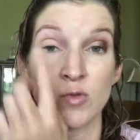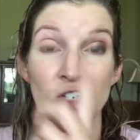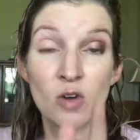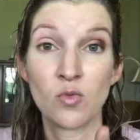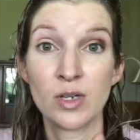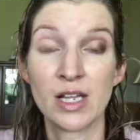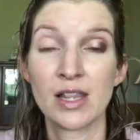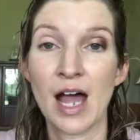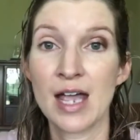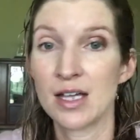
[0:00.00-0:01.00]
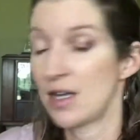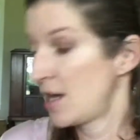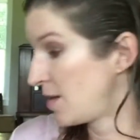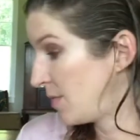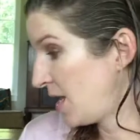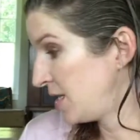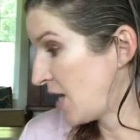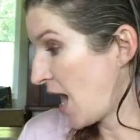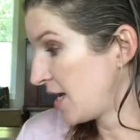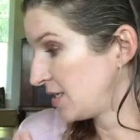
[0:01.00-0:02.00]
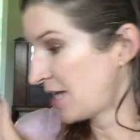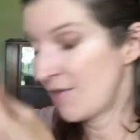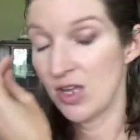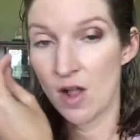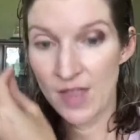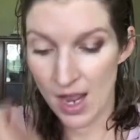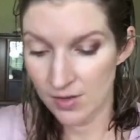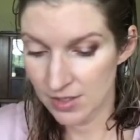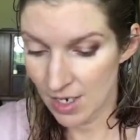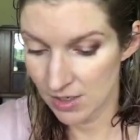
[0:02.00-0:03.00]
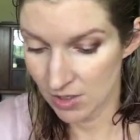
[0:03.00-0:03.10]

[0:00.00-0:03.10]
which I really like, and not as heavy on the outside.